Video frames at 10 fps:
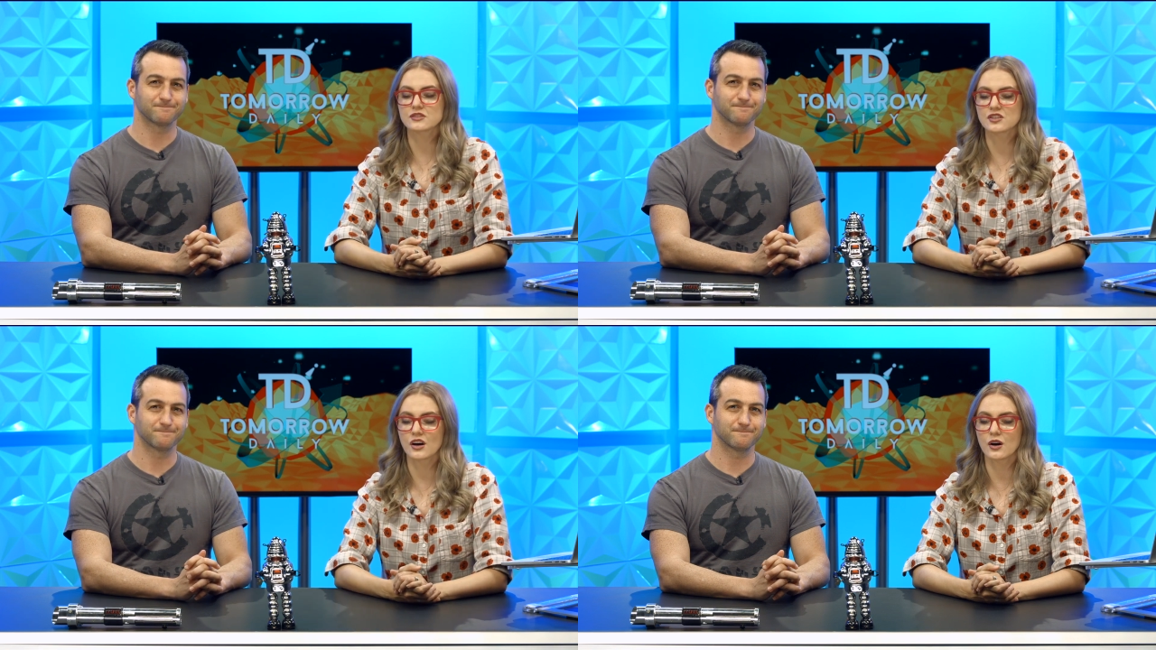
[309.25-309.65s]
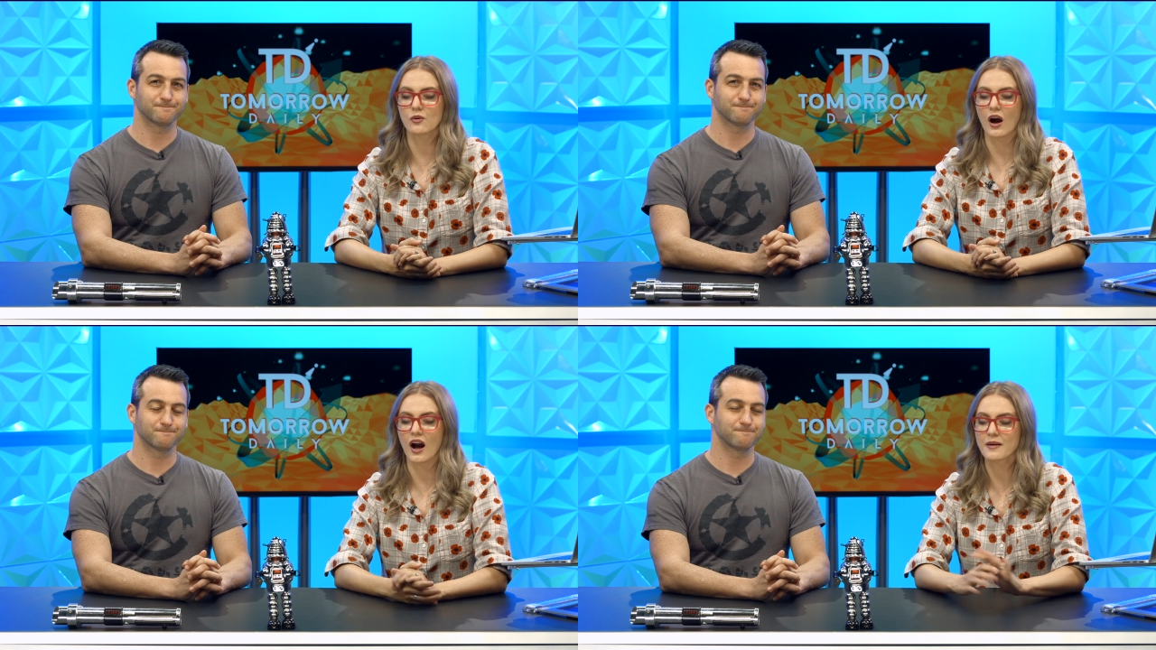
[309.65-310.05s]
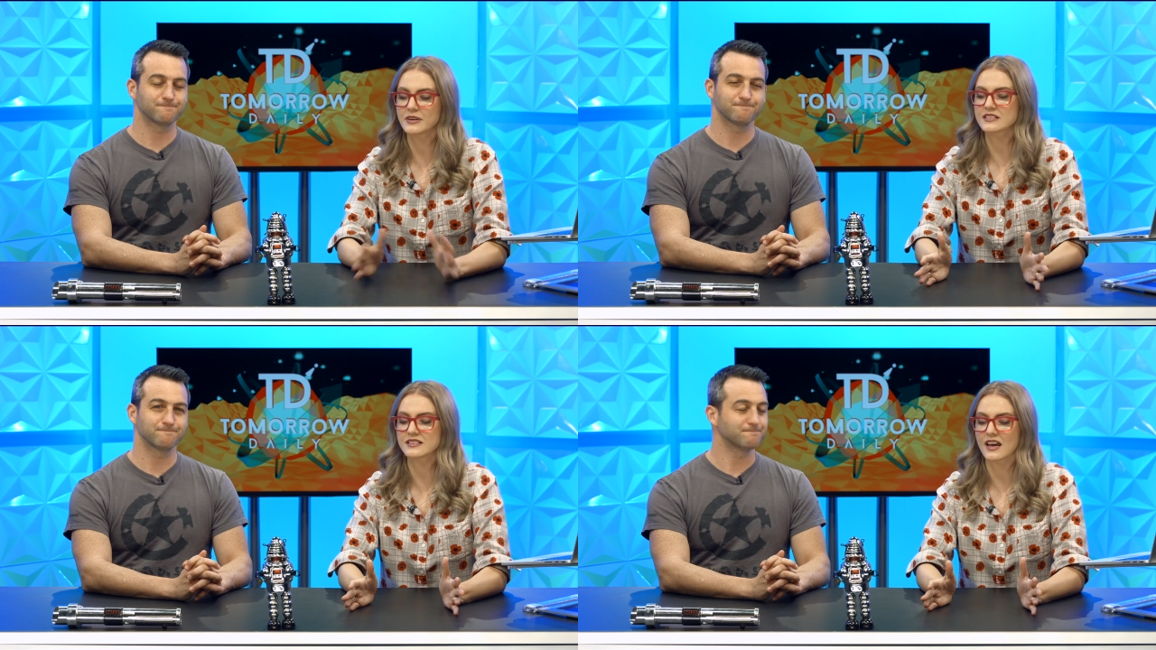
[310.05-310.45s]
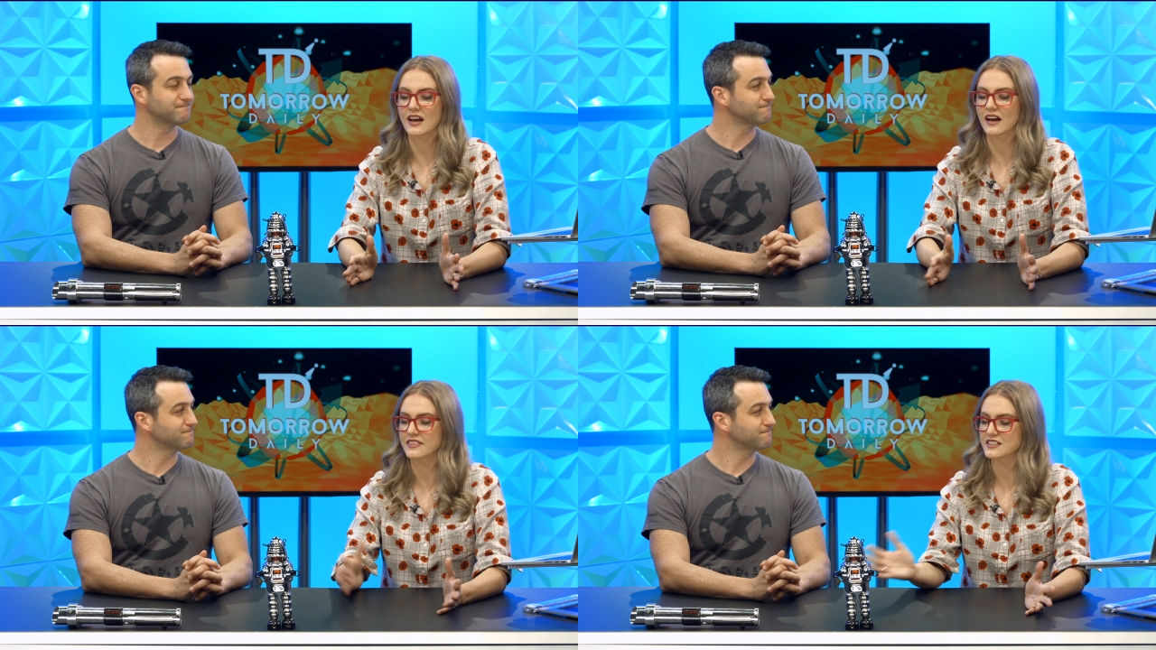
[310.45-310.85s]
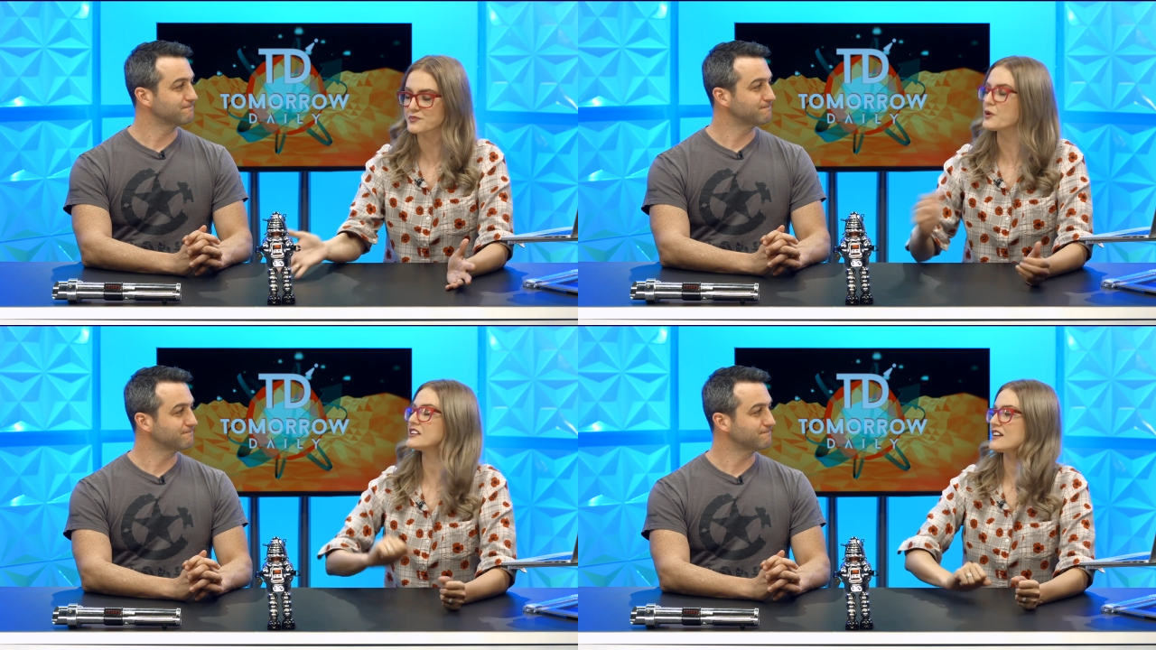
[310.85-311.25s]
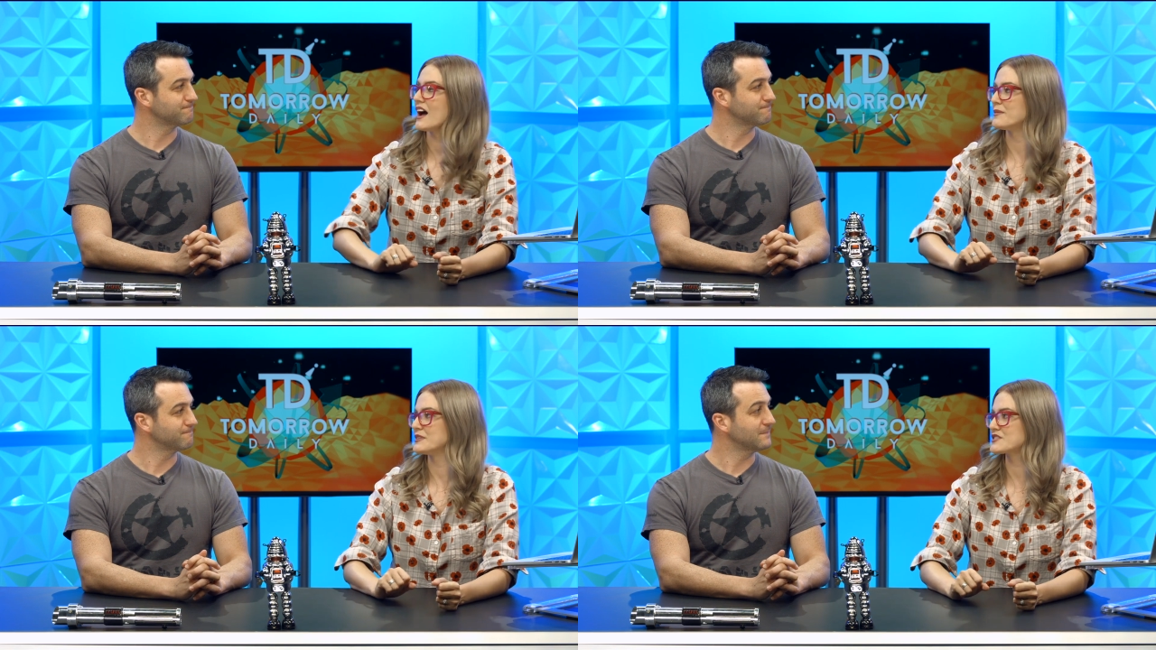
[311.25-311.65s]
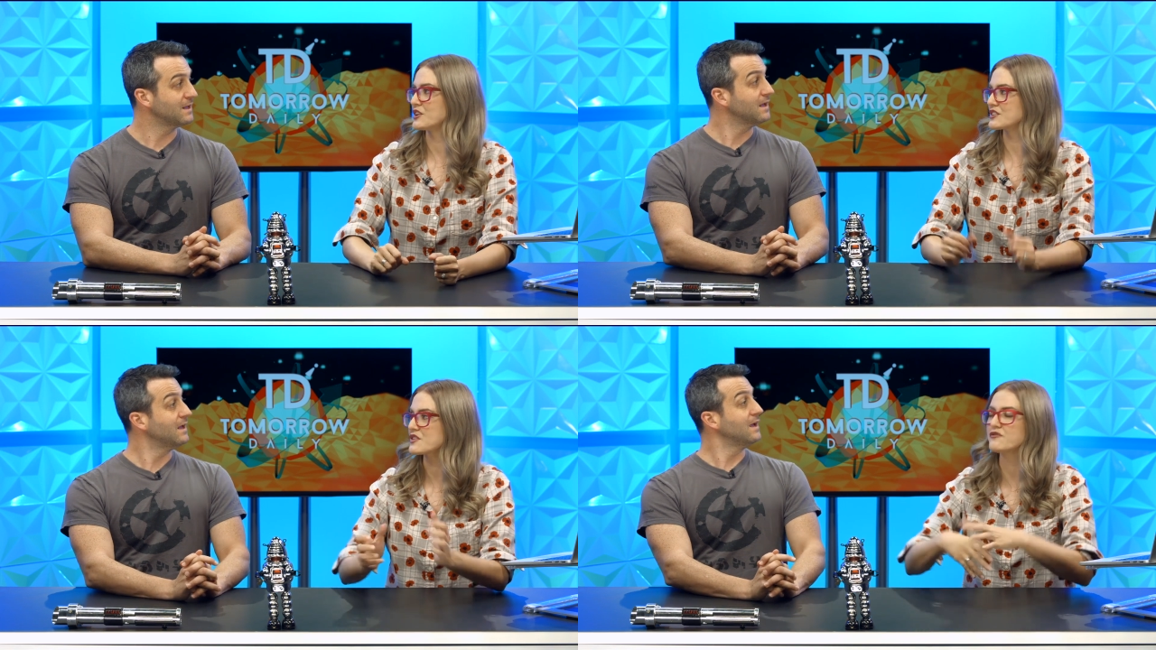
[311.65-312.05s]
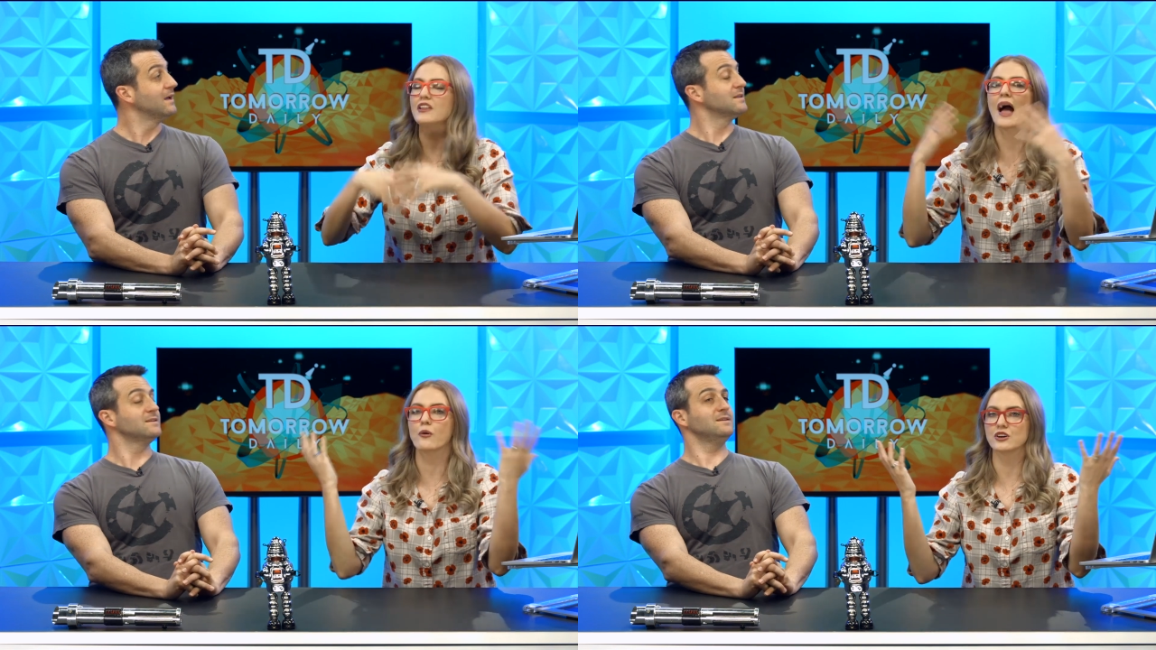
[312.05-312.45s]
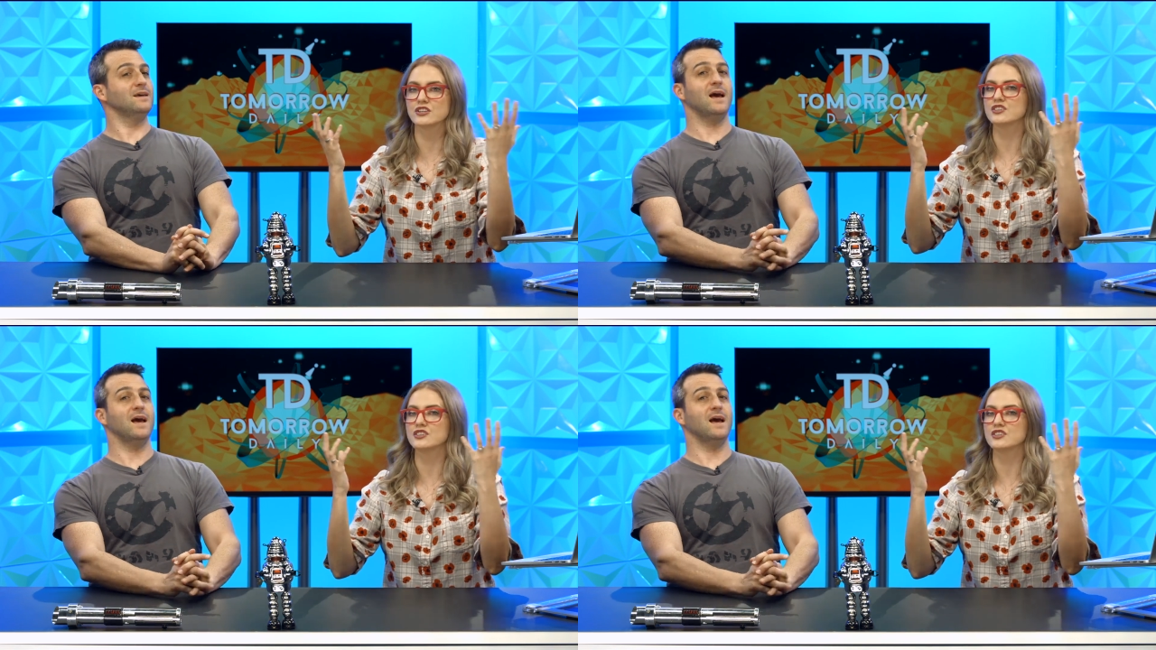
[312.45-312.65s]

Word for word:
Speaker 1: So I'm gonna say I think springtime is good. It's a flower.